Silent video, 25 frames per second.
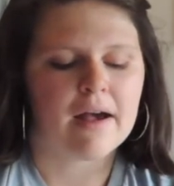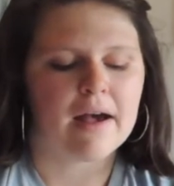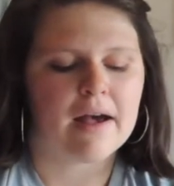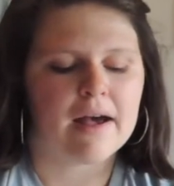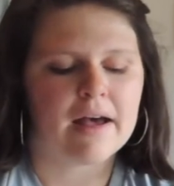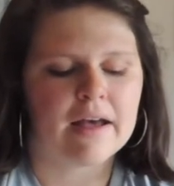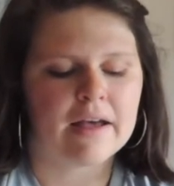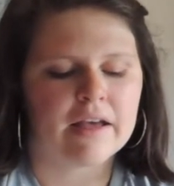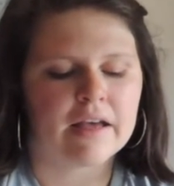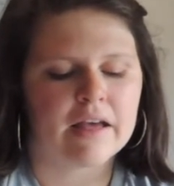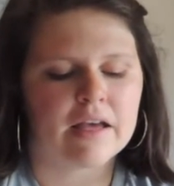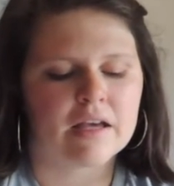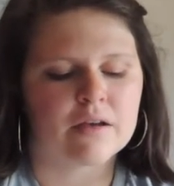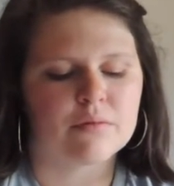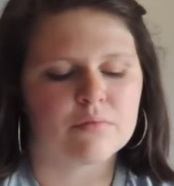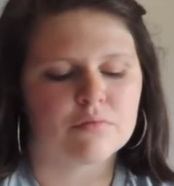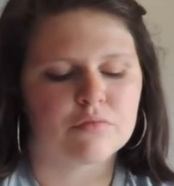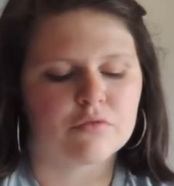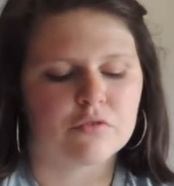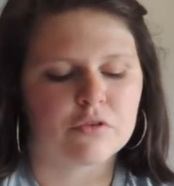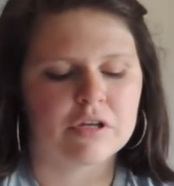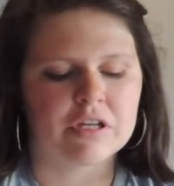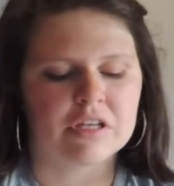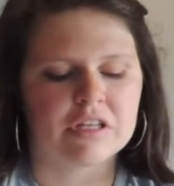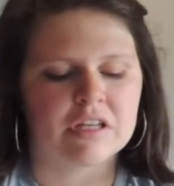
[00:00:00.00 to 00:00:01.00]
I am
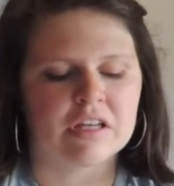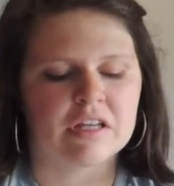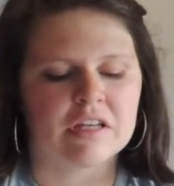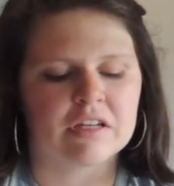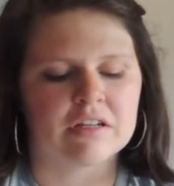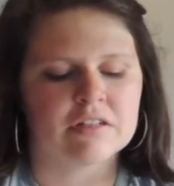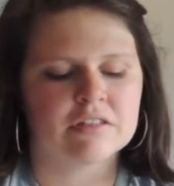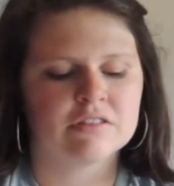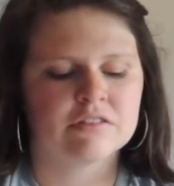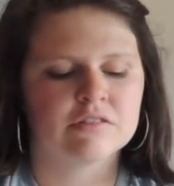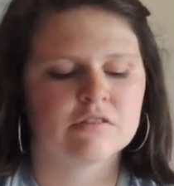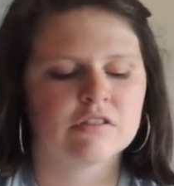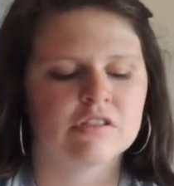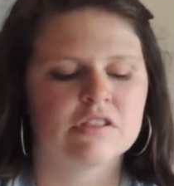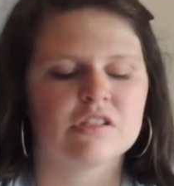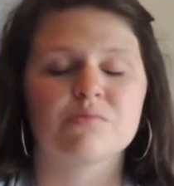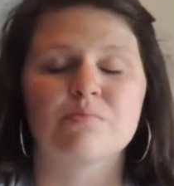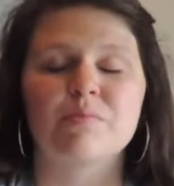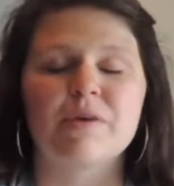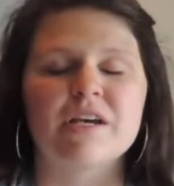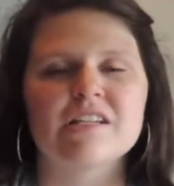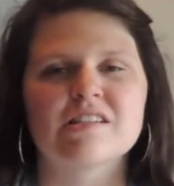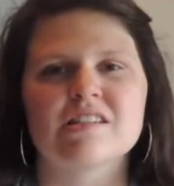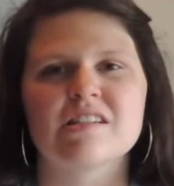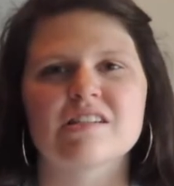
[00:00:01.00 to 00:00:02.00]
bringing the
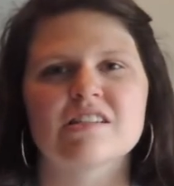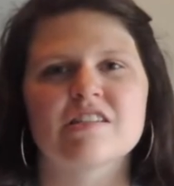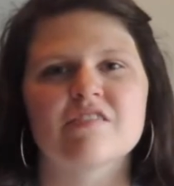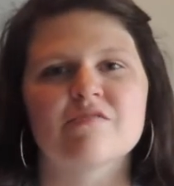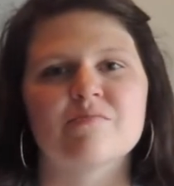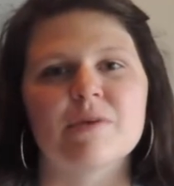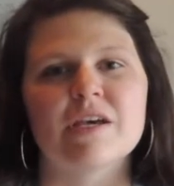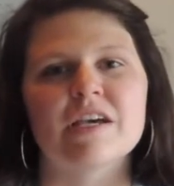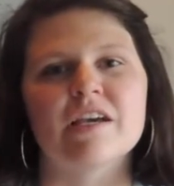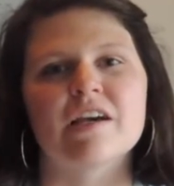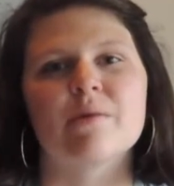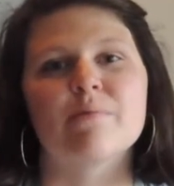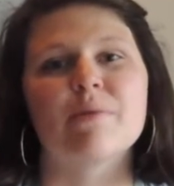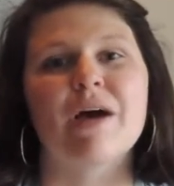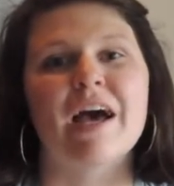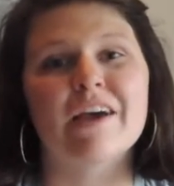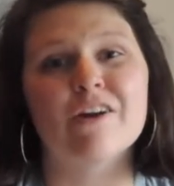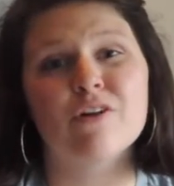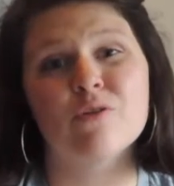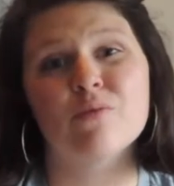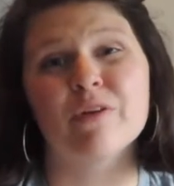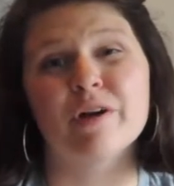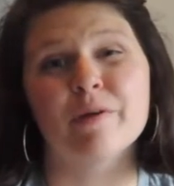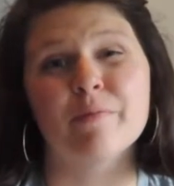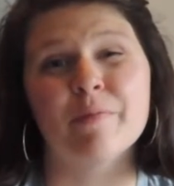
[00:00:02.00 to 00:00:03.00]
basics of makeup. I
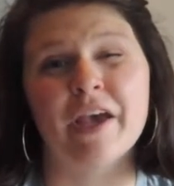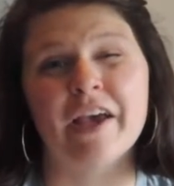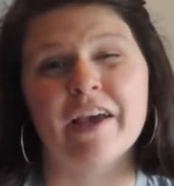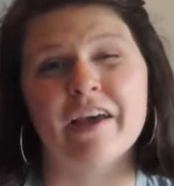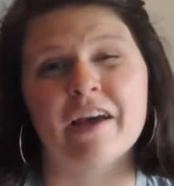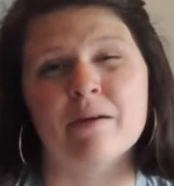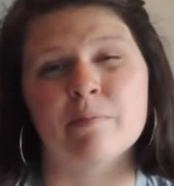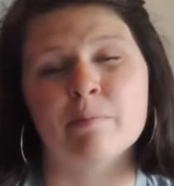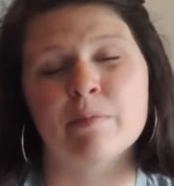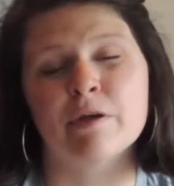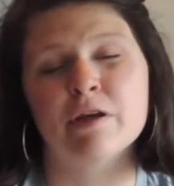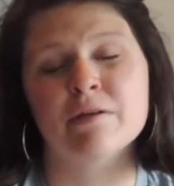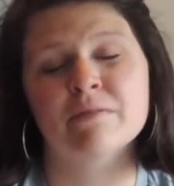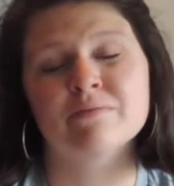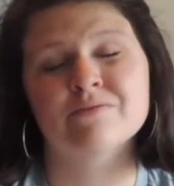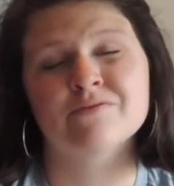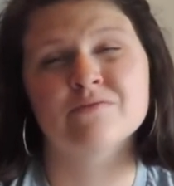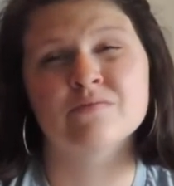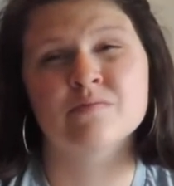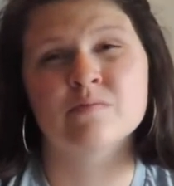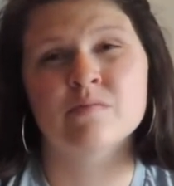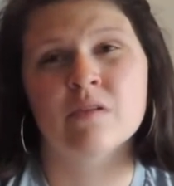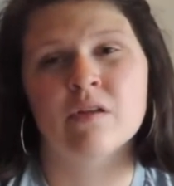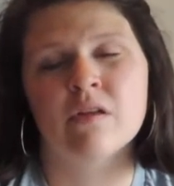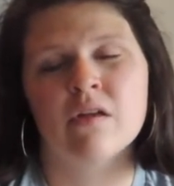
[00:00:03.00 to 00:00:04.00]
don't wear makeup
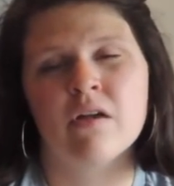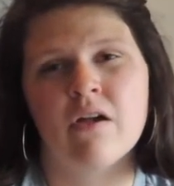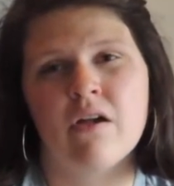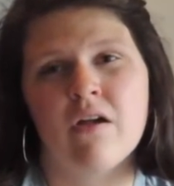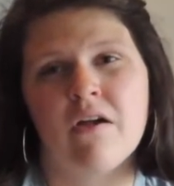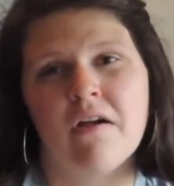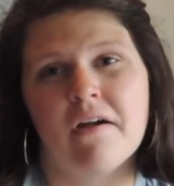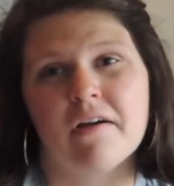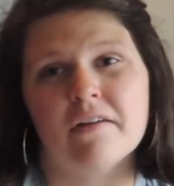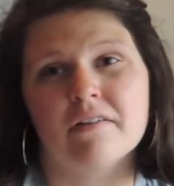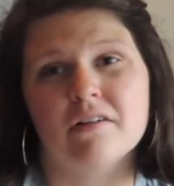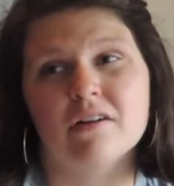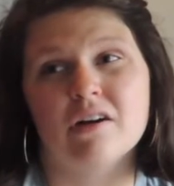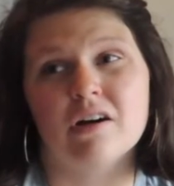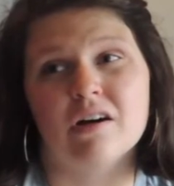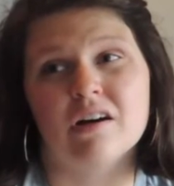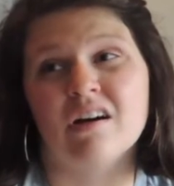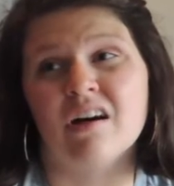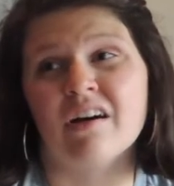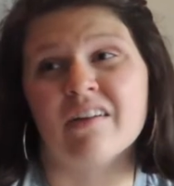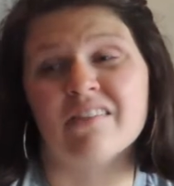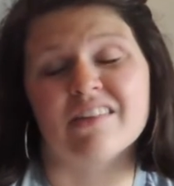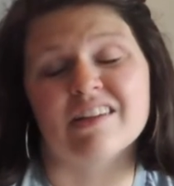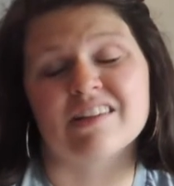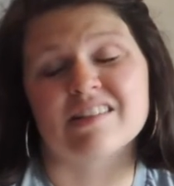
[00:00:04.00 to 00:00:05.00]

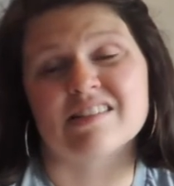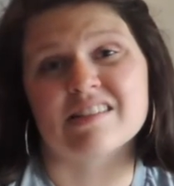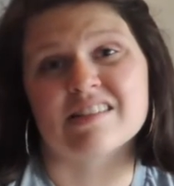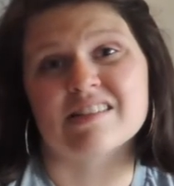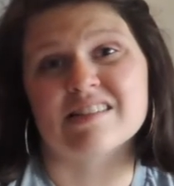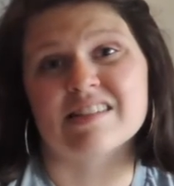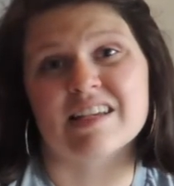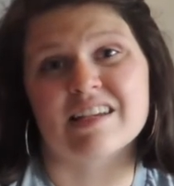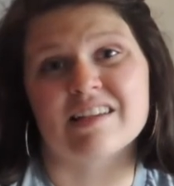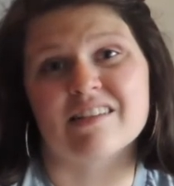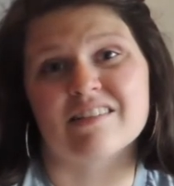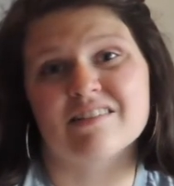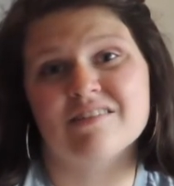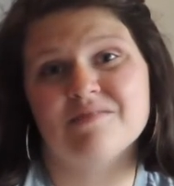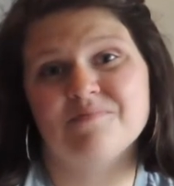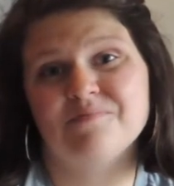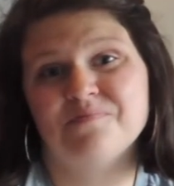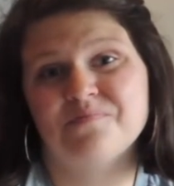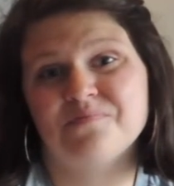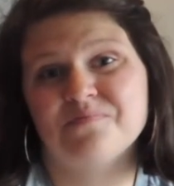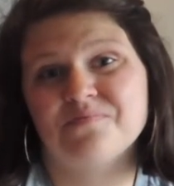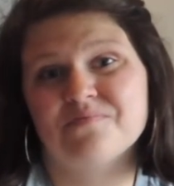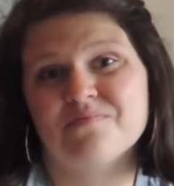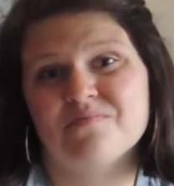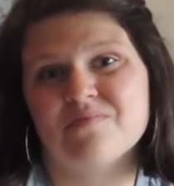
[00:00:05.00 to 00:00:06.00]
unless it's like
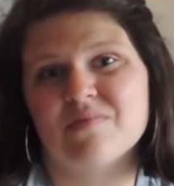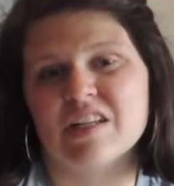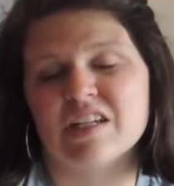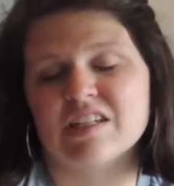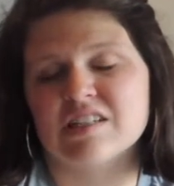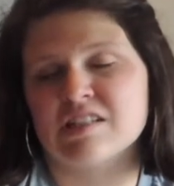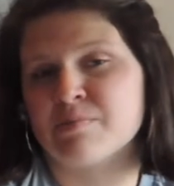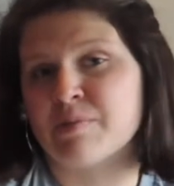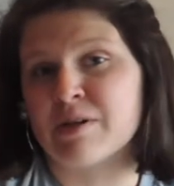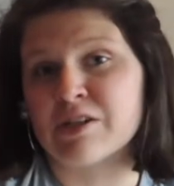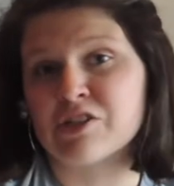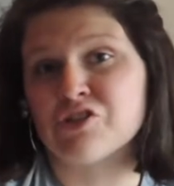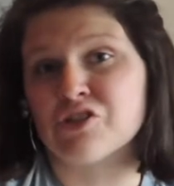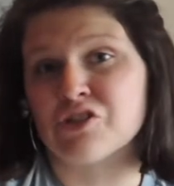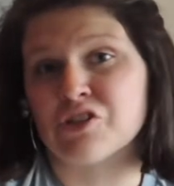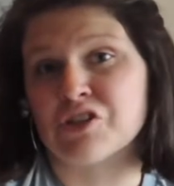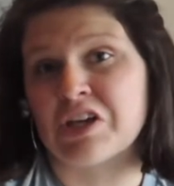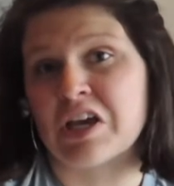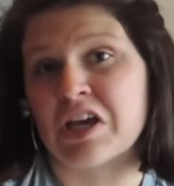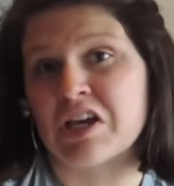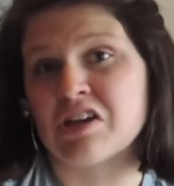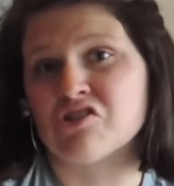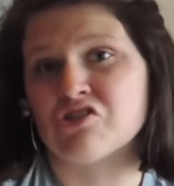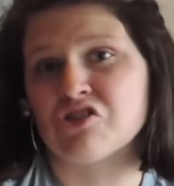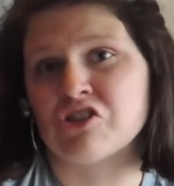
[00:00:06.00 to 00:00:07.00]
a special
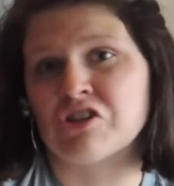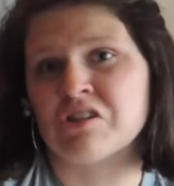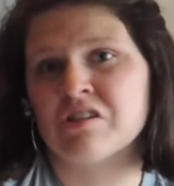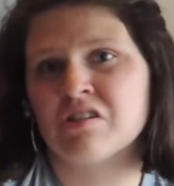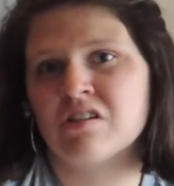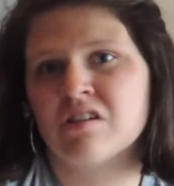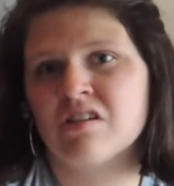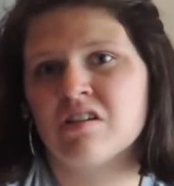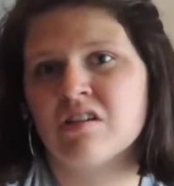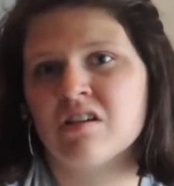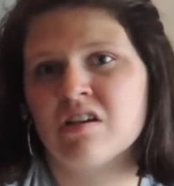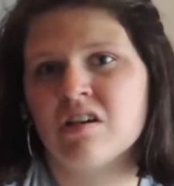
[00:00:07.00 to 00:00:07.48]
occasion,